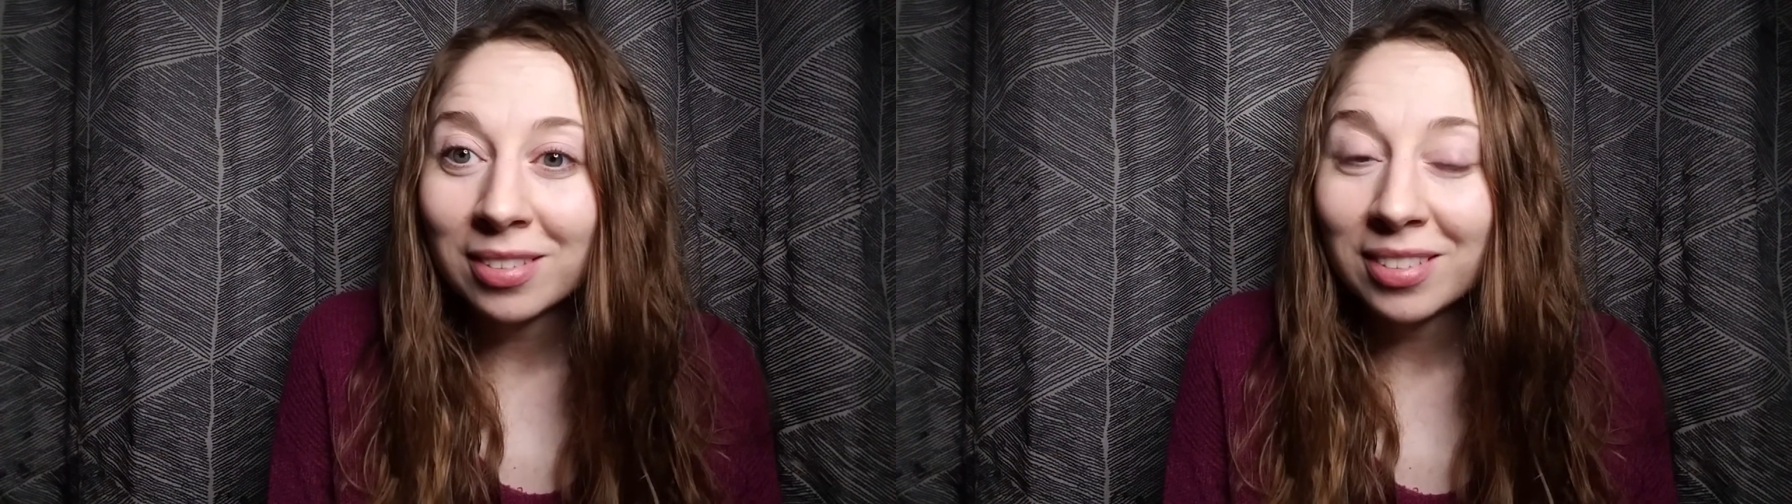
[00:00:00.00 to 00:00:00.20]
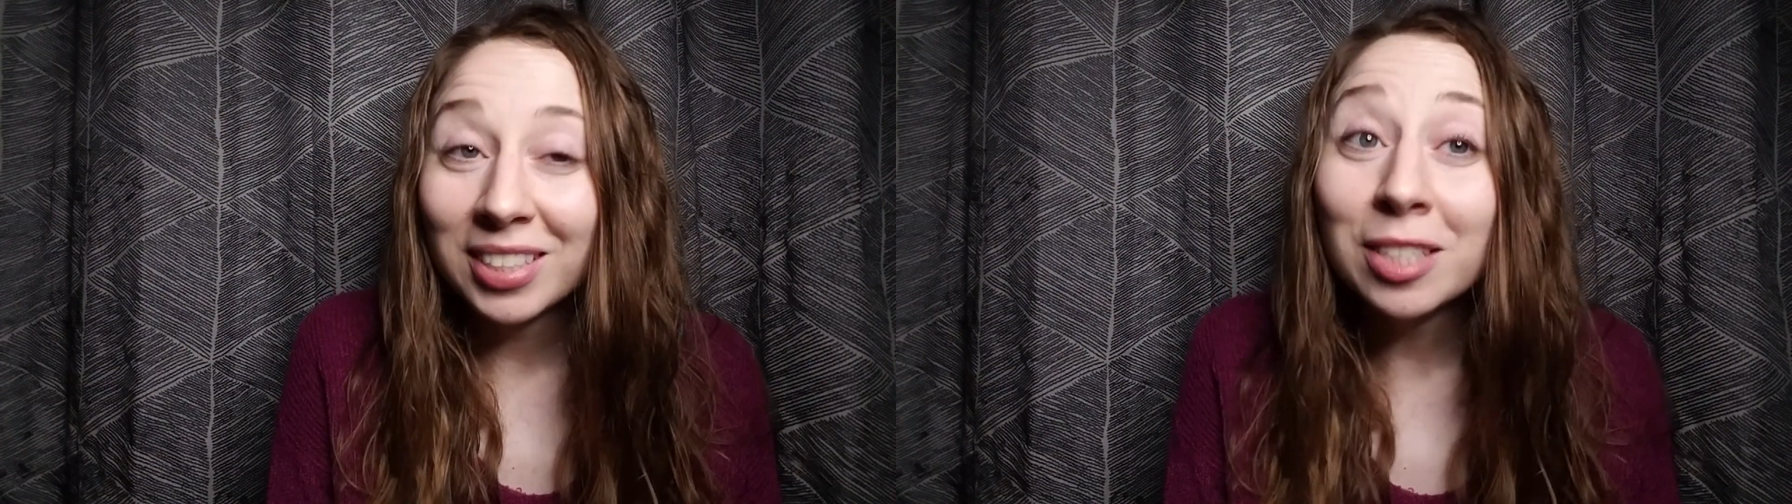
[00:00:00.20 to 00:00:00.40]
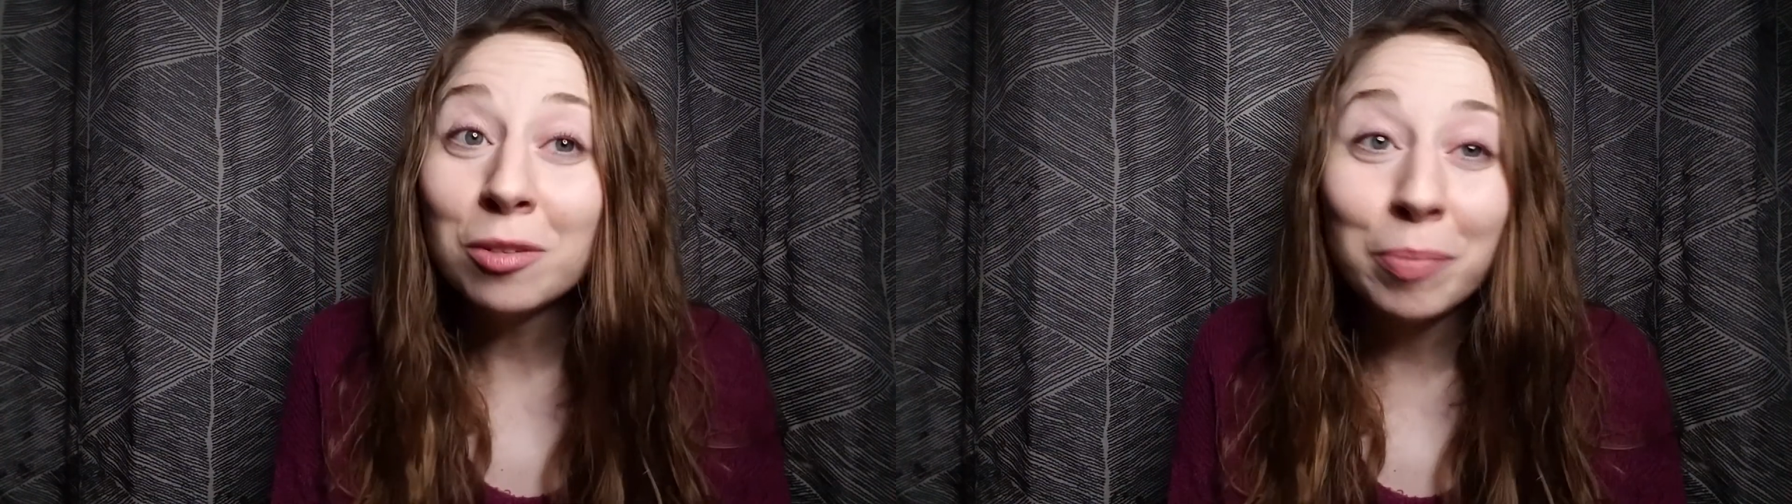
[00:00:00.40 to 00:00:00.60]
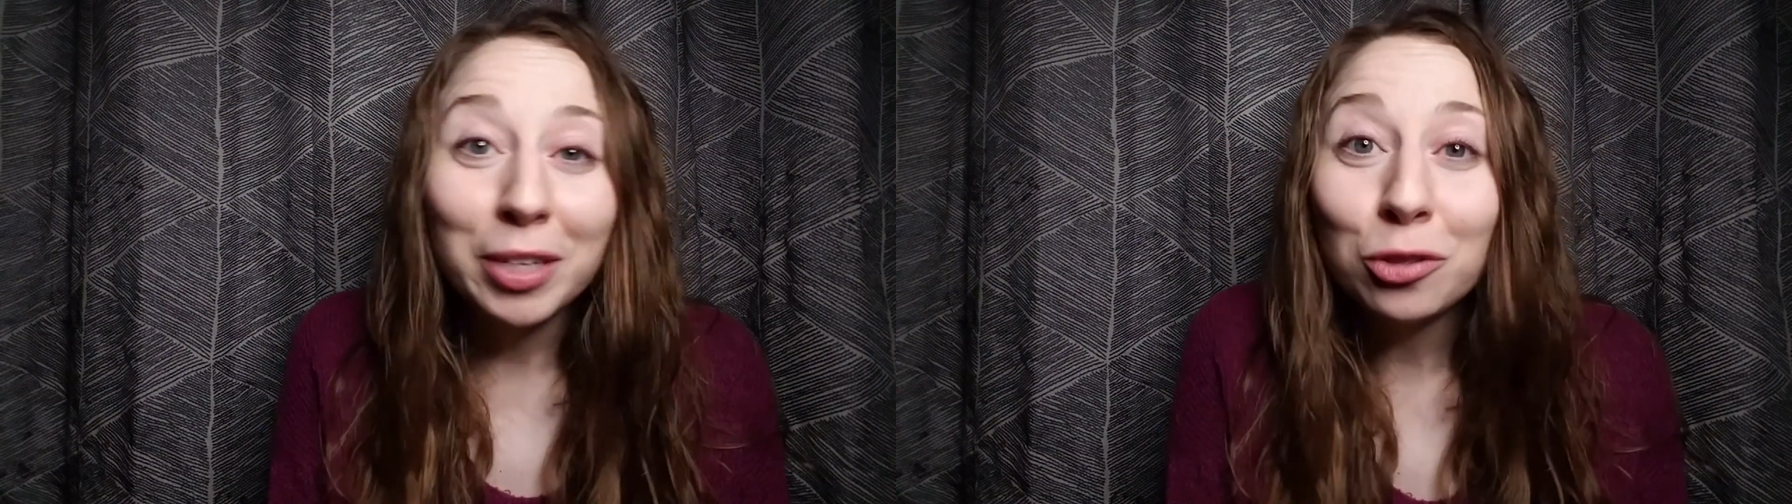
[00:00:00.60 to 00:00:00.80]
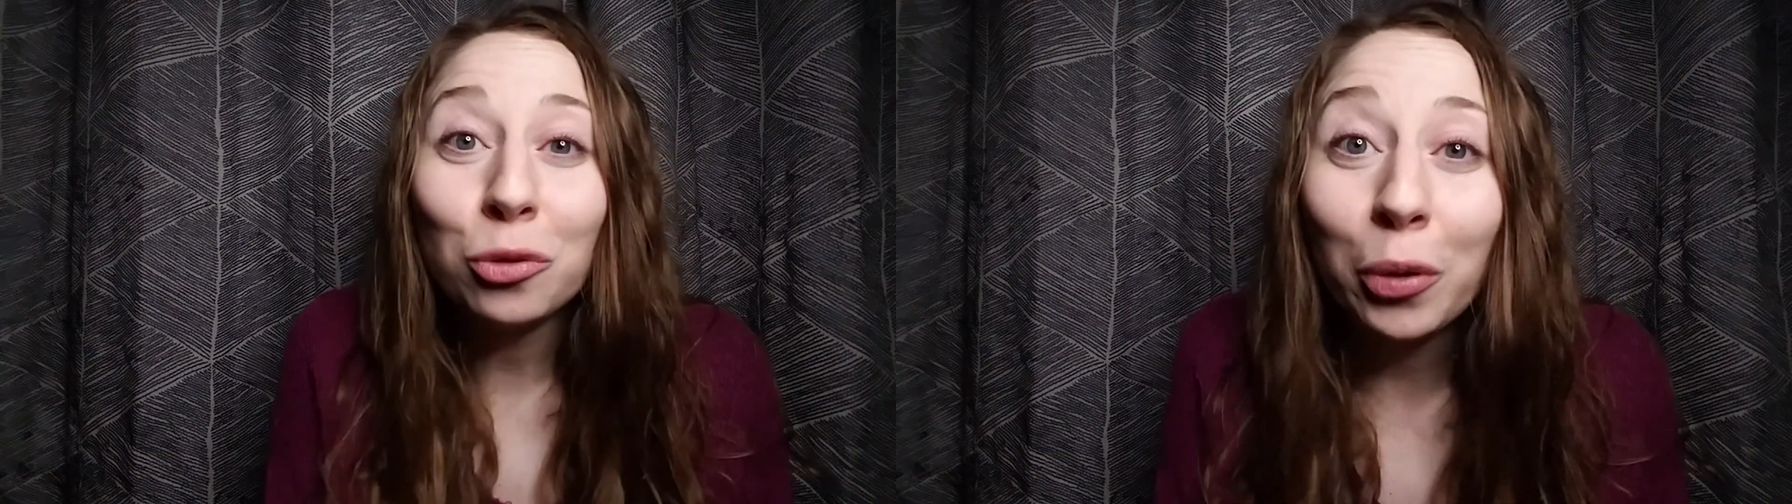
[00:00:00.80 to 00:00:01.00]
this is my
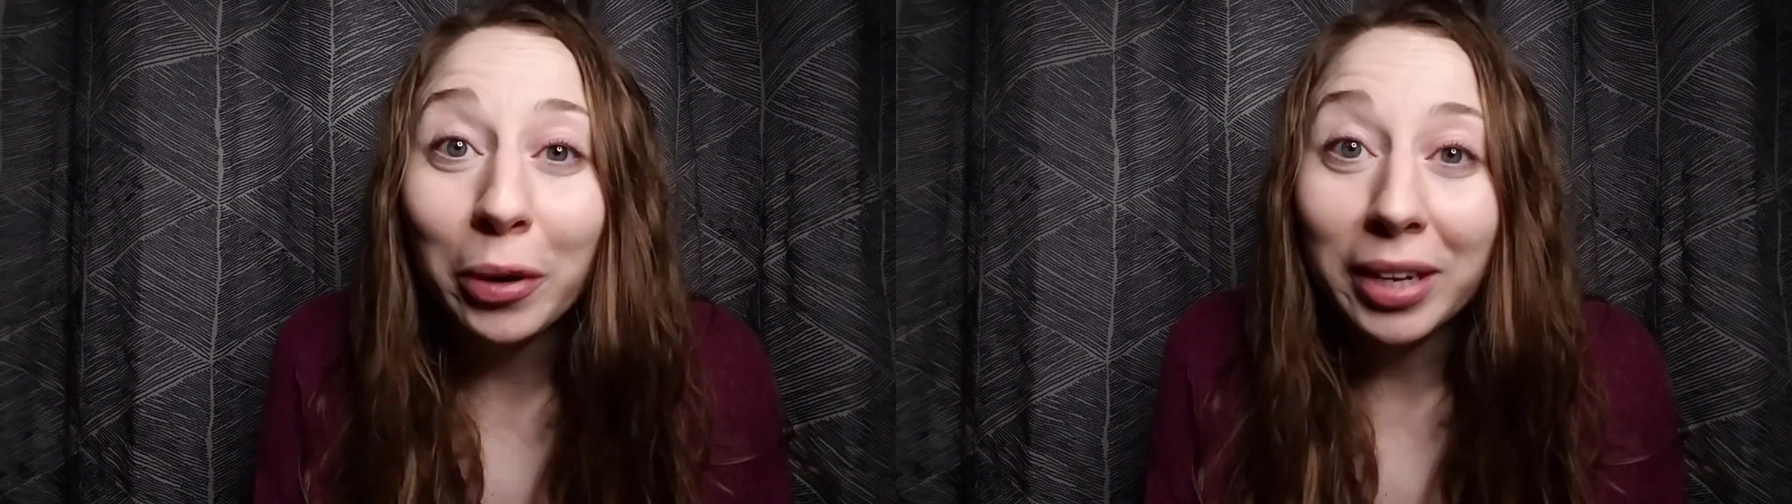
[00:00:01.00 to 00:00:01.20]
story.